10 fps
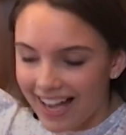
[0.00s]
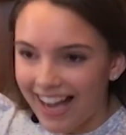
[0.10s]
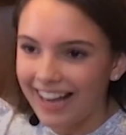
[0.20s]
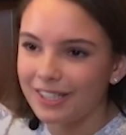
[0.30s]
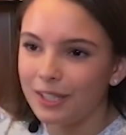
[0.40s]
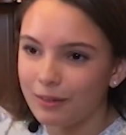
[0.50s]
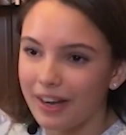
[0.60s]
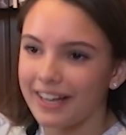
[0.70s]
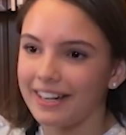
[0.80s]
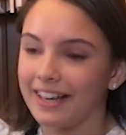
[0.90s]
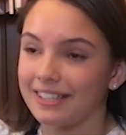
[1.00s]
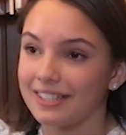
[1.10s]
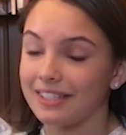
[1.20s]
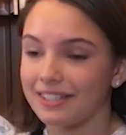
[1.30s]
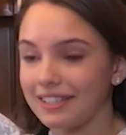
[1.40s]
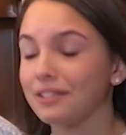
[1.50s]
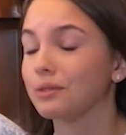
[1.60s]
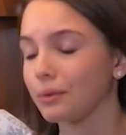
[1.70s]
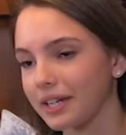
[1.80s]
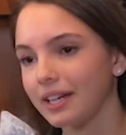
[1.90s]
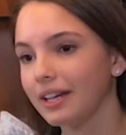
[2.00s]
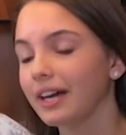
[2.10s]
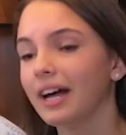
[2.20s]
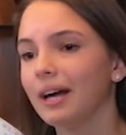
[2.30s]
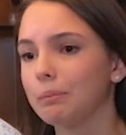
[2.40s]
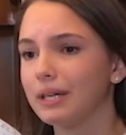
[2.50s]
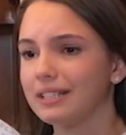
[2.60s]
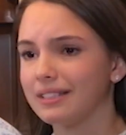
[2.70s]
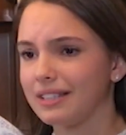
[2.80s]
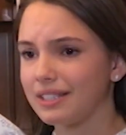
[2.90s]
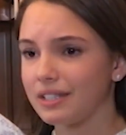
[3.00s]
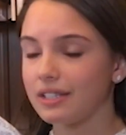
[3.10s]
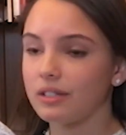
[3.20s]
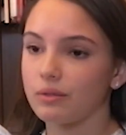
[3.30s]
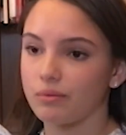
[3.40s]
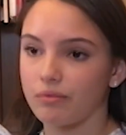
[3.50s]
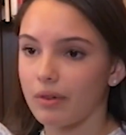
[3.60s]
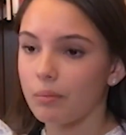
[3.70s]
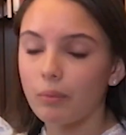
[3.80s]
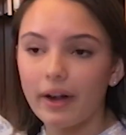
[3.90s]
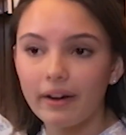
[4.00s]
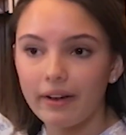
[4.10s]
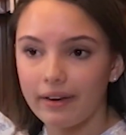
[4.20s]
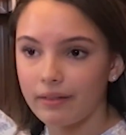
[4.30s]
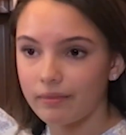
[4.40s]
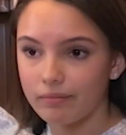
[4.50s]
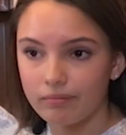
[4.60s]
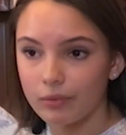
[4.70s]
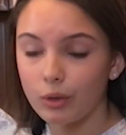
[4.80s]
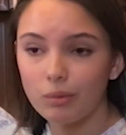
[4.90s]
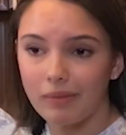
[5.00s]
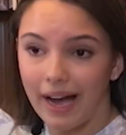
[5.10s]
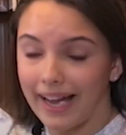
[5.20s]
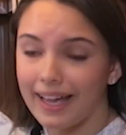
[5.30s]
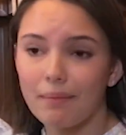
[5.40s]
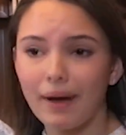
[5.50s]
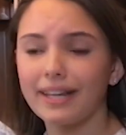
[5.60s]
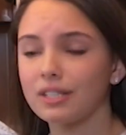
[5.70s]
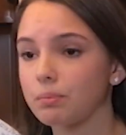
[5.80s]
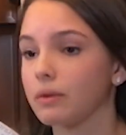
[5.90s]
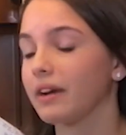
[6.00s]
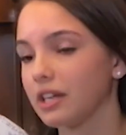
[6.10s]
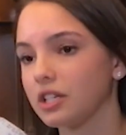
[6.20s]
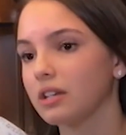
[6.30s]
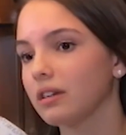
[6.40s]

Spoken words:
I do recognize this is dorky, but this is from where and whom I get my inspiration.